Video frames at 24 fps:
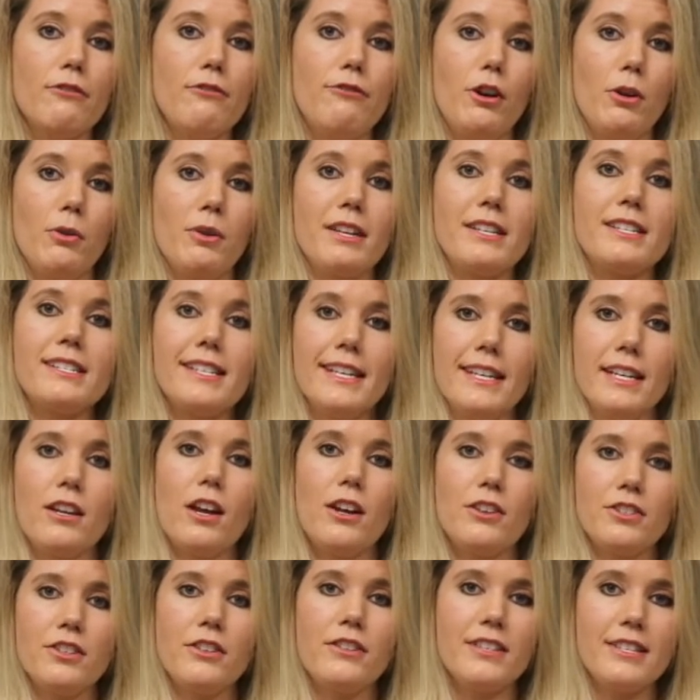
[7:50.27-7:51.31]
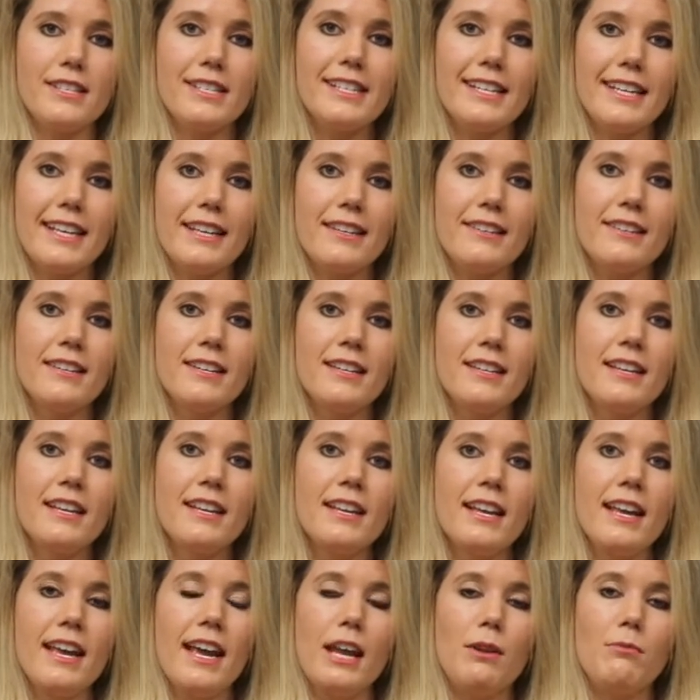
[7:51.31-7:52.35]
focused in onto the skin
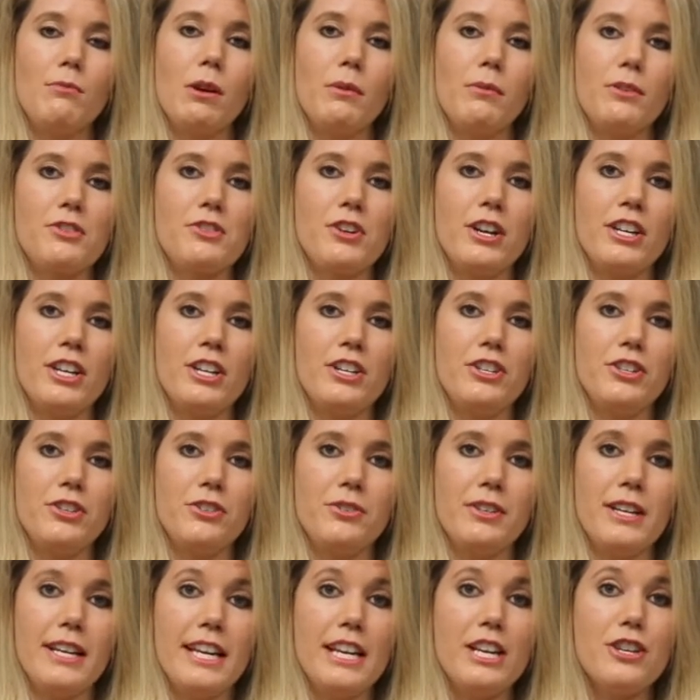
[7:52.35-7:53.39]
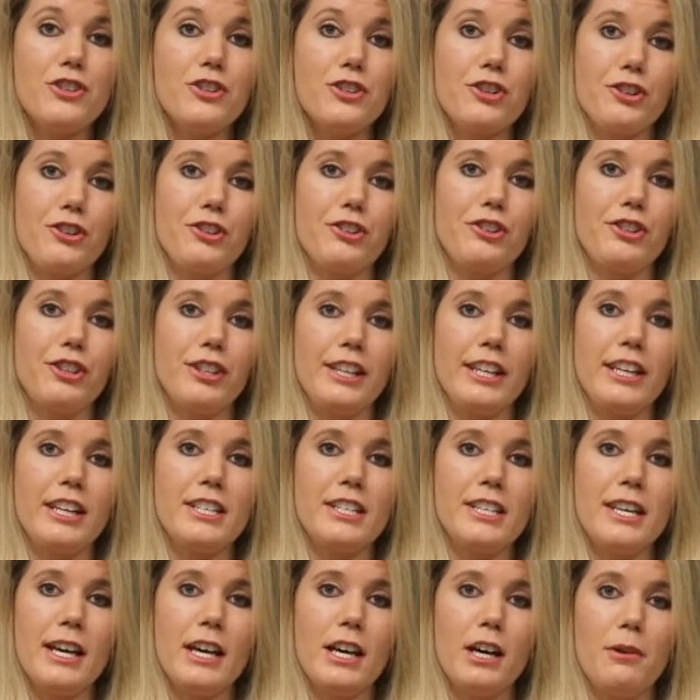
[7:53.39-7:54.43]
and what we're trying to do internally
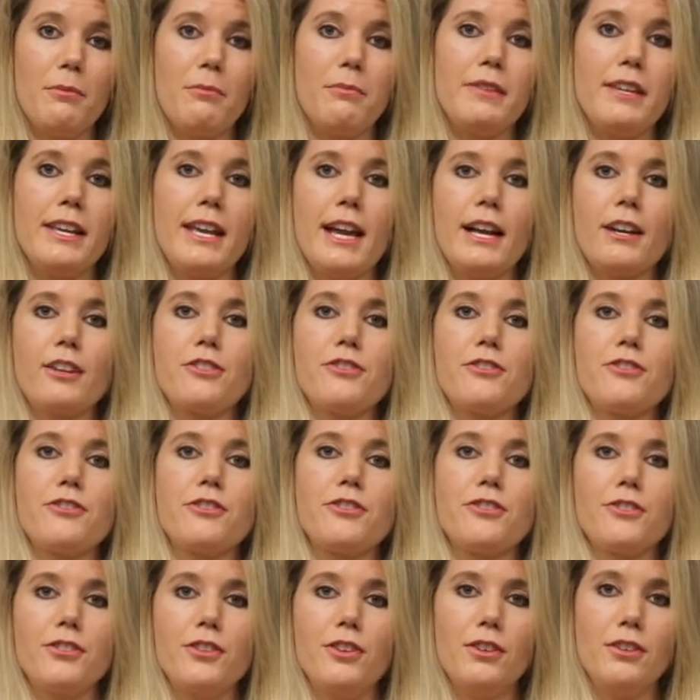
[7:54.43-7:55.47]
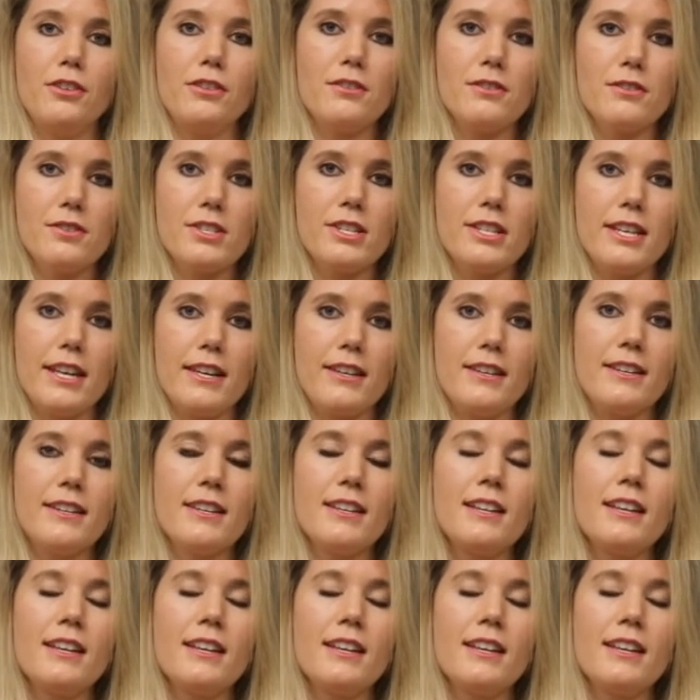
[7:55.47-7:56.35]
to help the external skin.